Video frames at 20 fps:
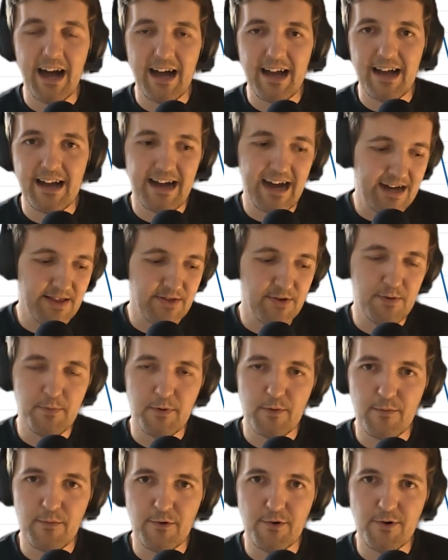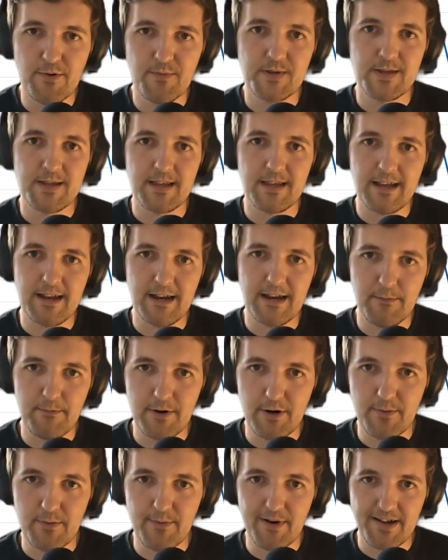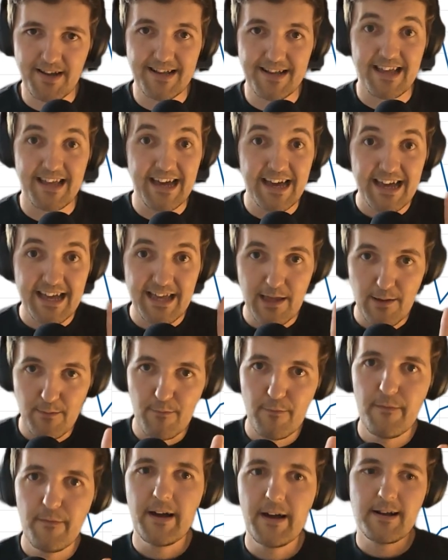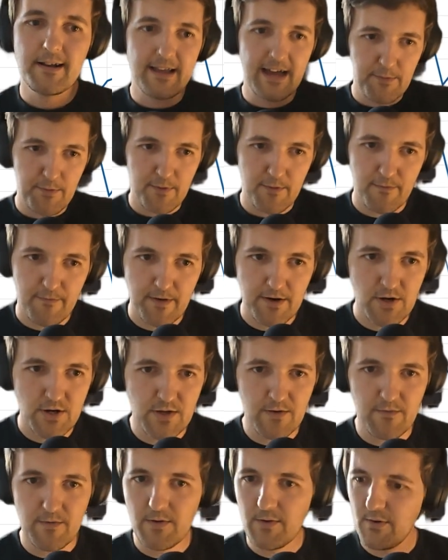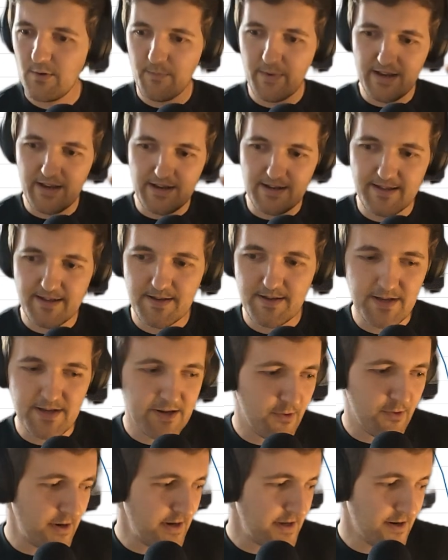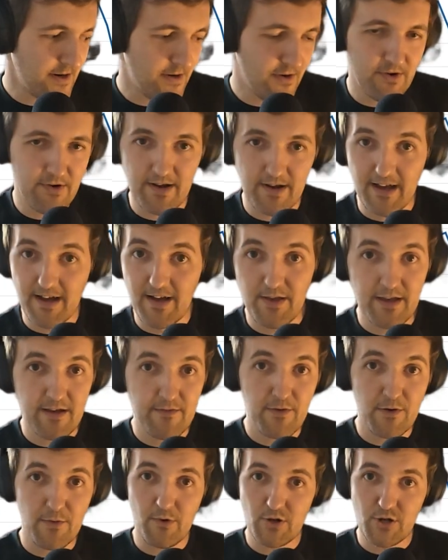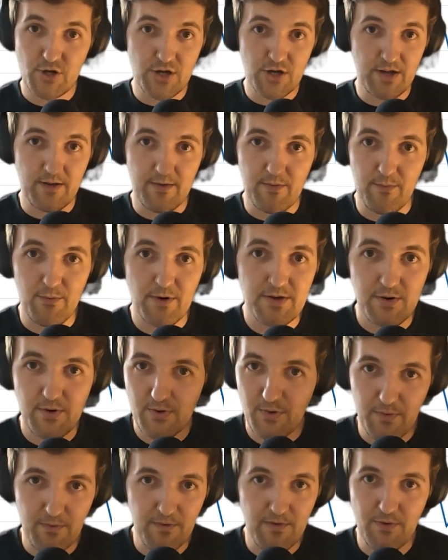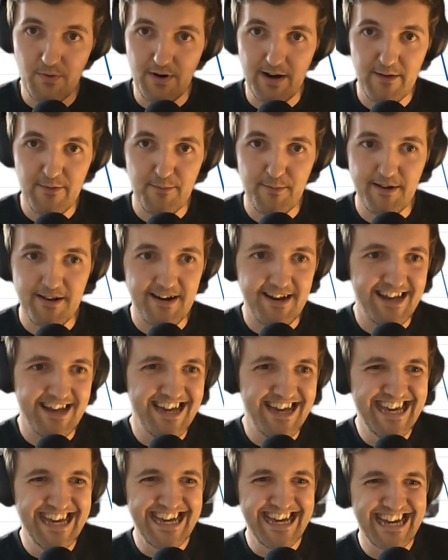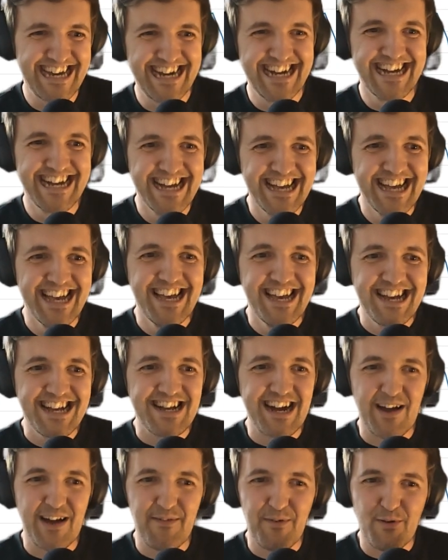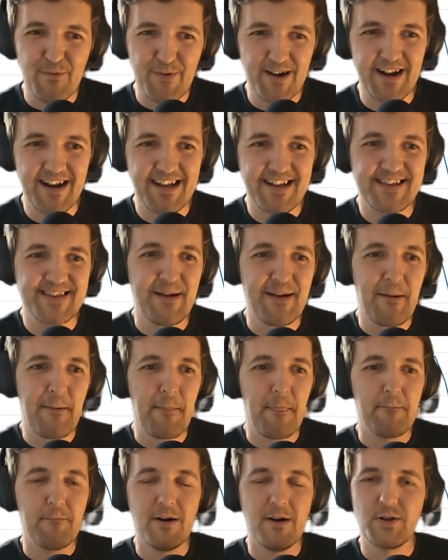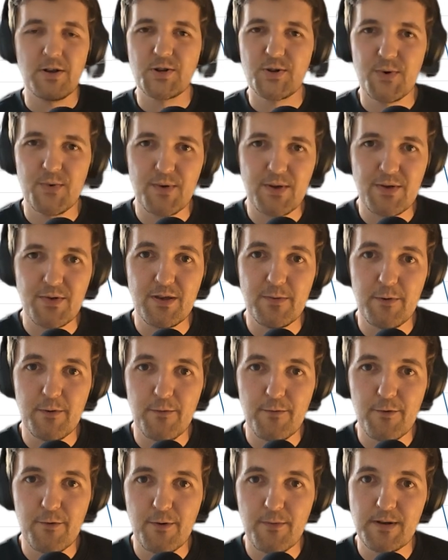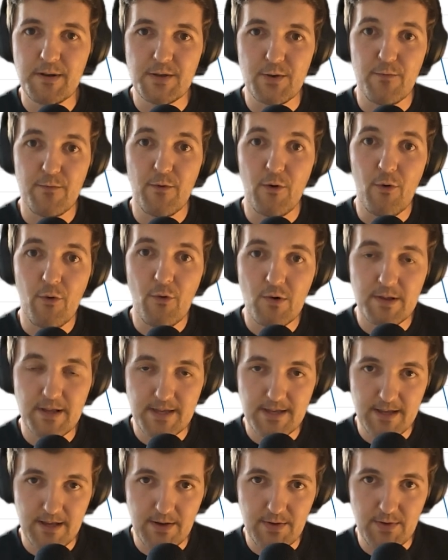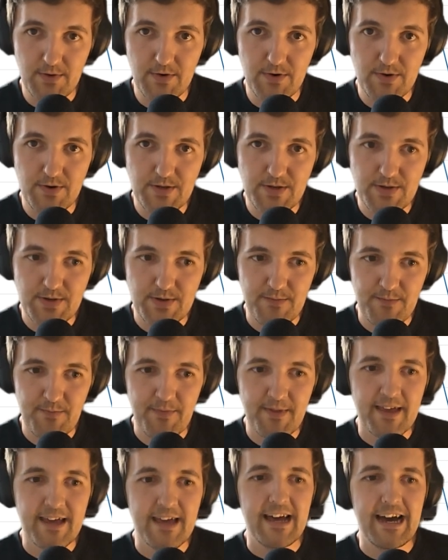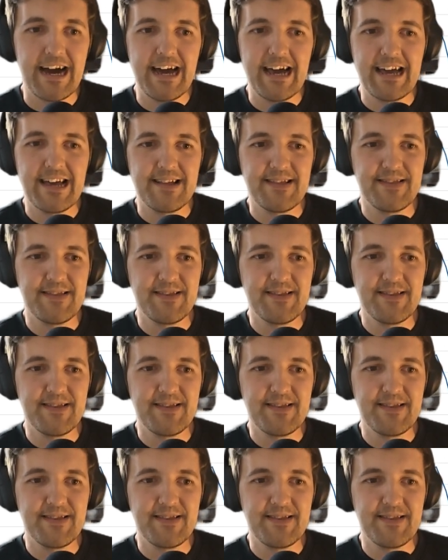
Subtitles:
underperforms in a bear market. In fact, I will finish the video because this is crazy long. If you're watching, what are you doing with your life, man? I will finalize by showing you the performance of all the sectors and